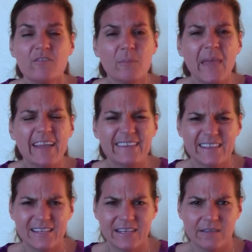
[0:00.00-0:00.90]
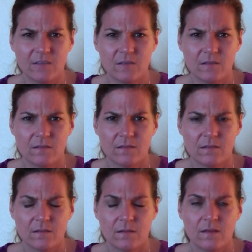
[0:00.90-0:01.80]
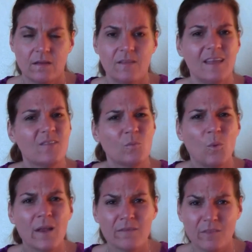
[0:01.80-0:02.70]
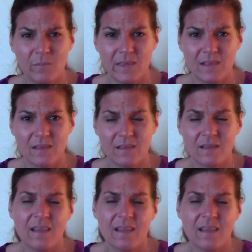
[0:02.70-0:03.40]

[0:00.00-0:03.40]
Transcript: from that dissonance. That's one of the pieces,